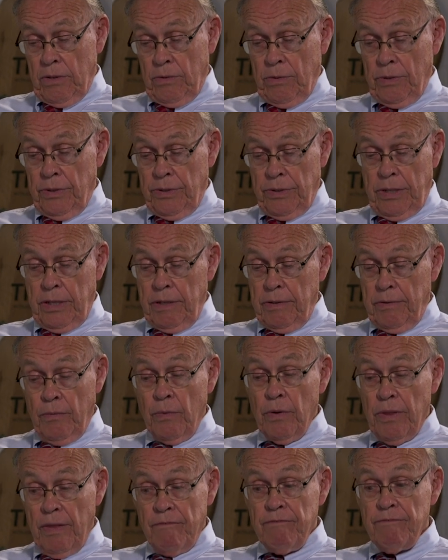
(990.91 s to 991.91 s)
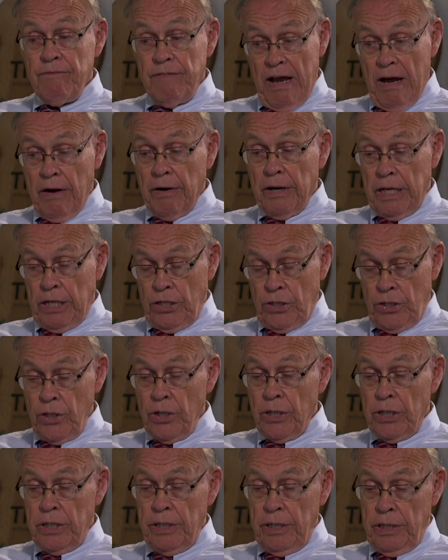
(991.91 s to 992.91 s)
with a, with a very
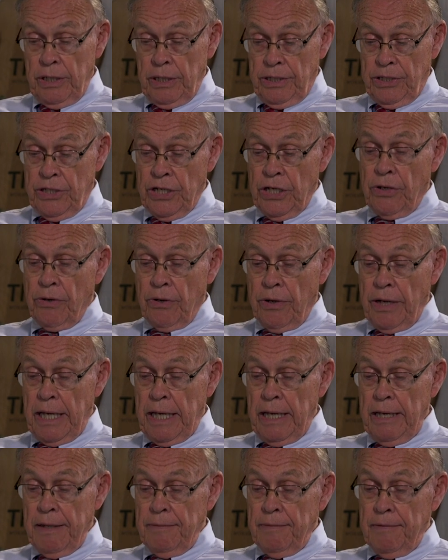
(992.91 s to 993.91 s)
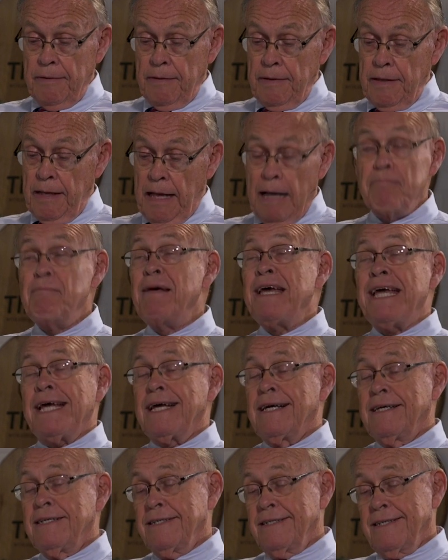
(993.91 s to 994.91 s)
good degree, and
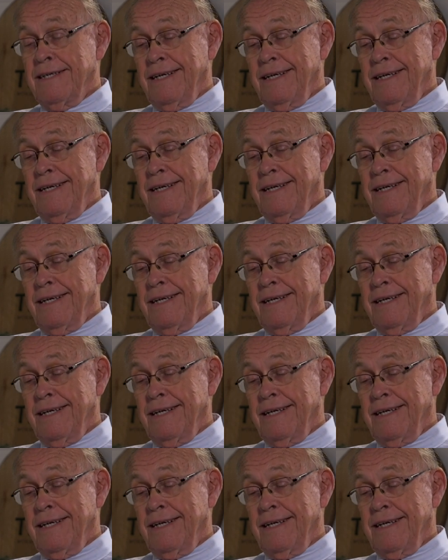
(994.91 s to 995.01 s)
me.